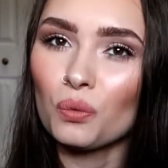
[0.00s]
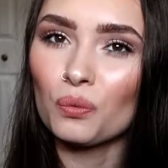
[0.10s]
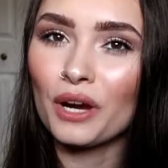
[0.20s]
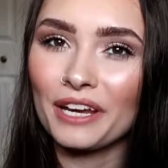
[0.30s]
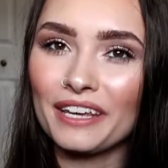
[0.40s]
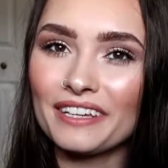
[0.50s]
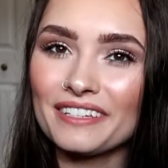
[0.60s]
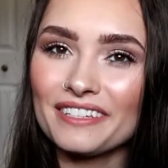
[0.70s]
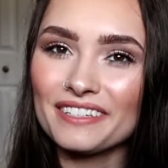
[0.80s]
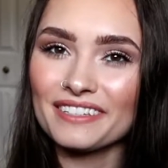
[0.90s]

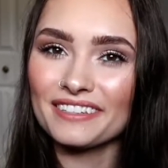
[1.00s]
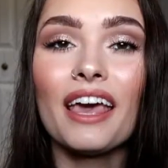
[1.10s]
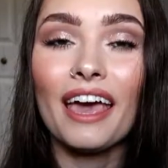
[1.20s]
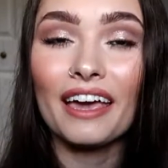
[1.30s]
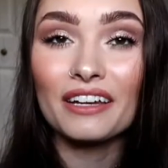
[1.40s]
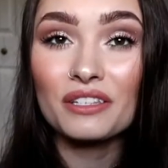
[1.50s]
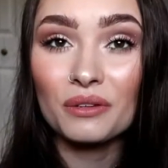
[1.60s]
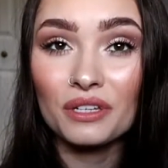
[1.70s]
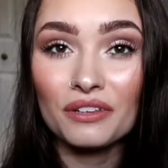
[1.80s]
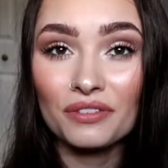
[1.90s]
radiant. And it's
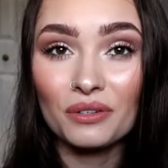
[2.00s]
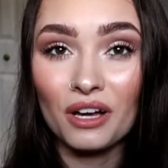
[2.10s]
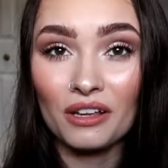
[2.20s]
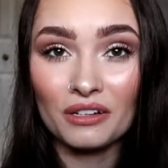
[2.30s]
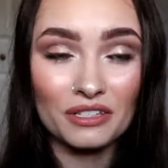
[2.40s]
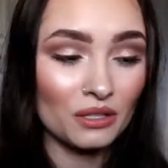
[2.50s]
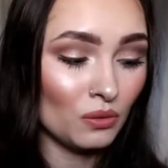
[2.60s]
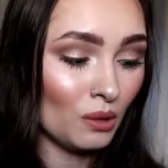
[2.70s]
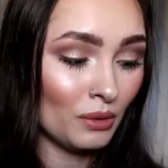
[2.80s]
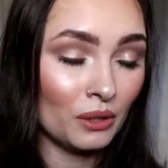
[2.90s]
only a few dollars at
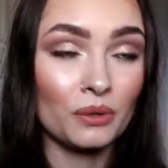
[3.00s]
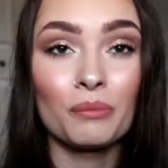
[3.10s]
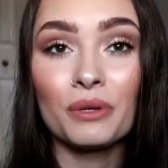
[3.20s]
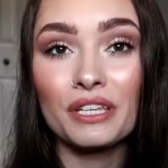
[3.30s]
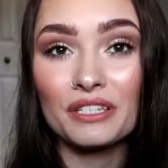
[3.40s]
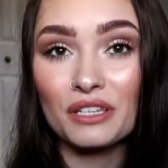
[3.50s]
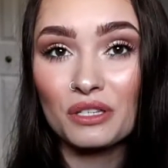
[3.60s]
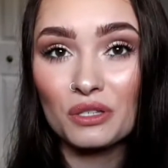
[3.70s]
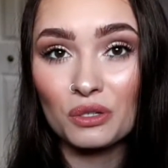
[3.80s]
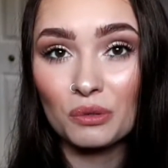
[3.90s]
Walmart. Rimmel is a
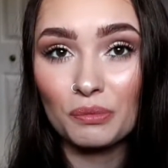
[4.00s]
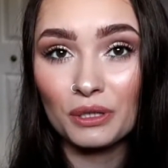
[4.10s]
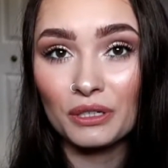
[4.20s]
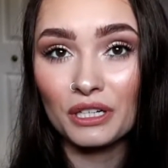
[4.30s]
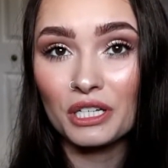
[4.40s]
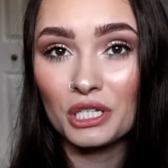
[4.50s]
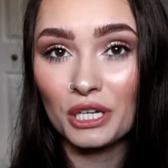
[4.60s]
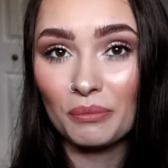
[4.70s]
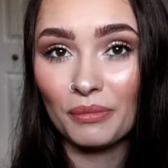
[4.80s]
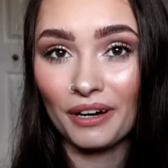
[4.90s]
super
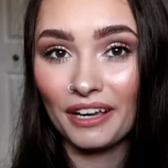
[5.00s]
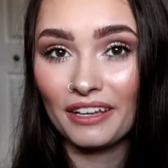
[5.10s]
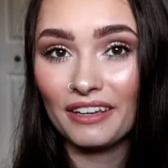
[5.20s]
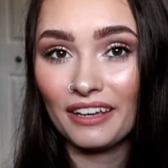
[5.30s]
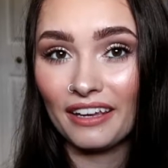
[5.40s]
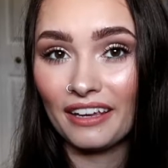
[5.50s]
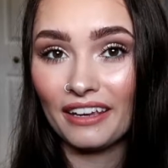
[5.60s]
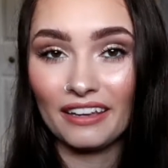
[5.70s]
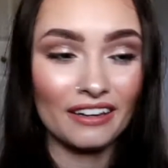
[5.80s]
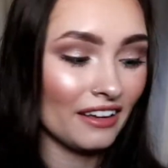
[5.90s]
cheap brand,
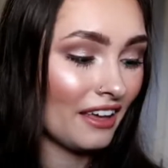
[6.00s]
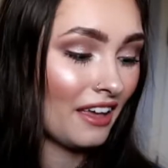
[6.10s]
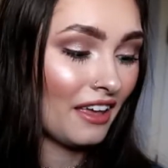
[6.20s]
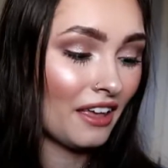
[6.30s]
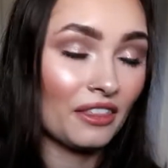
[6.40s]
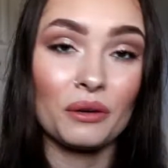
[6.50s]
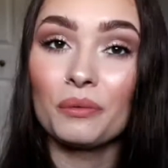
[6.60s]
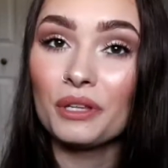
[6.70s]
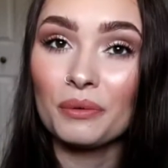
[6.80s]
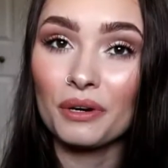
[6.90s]
and they're
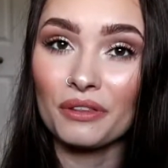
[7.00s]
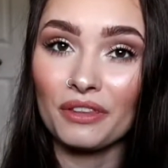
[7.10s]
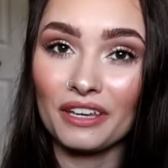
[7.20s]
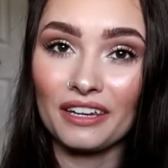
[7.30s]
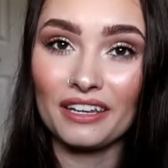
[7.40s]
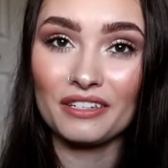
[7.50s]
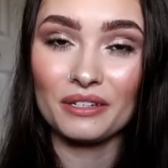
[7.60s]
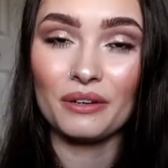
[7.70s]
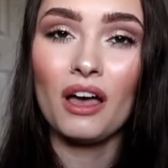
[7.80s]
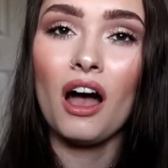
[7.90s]
really worth looking
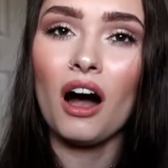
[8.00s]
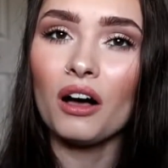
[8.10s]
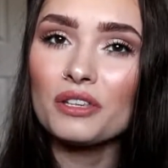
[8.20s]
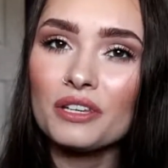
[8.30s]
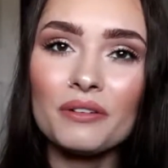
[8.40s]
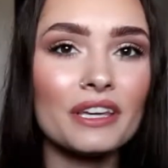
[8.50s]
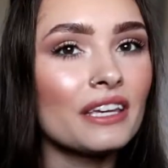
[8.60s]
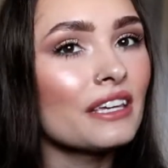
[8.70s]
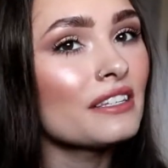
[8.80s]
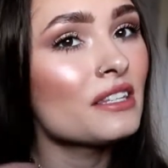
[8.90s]
into. Also,
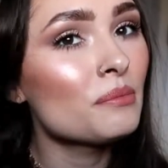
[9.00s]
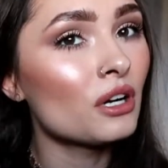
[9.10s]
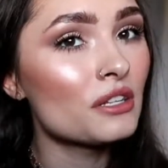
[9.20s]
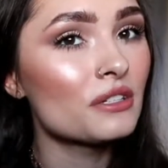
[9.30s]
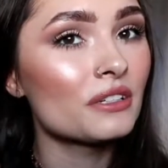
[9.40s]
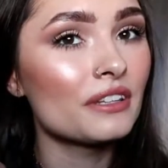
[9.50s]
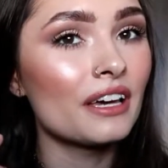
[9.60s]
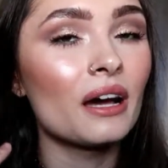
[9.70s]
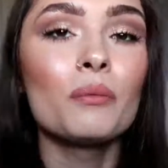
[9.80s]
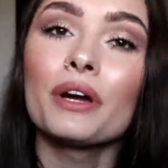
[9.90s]
it is the bronzer
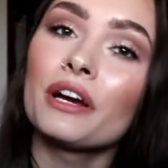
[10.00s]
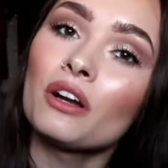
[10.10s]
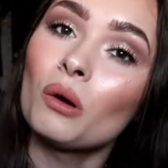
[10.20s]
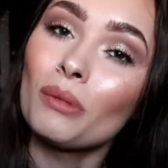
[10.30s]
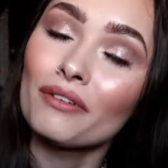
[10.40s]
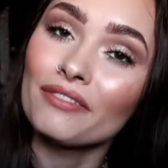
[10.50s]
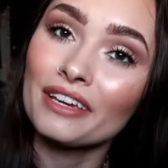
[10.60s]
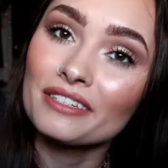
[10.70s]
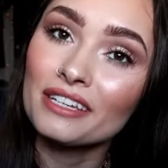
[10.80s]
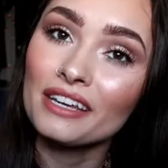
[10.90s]
that I'm wearing on my
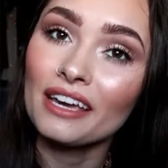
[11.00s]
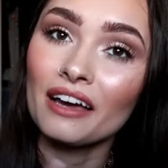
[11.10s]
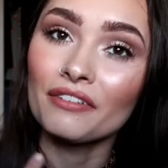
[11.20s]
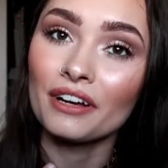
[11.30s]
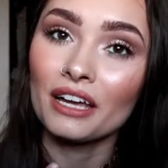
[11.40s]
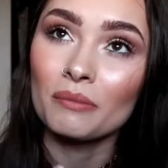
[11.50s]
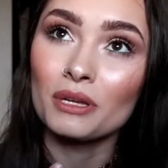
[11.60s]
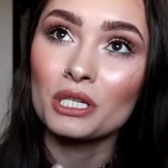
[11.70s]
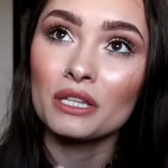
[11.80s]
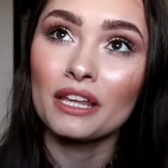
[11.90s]
face today. I forgot to
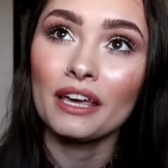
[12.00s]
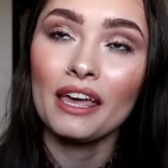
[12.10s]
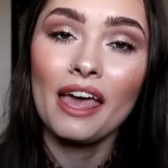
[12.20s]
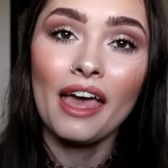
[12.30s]
mention that.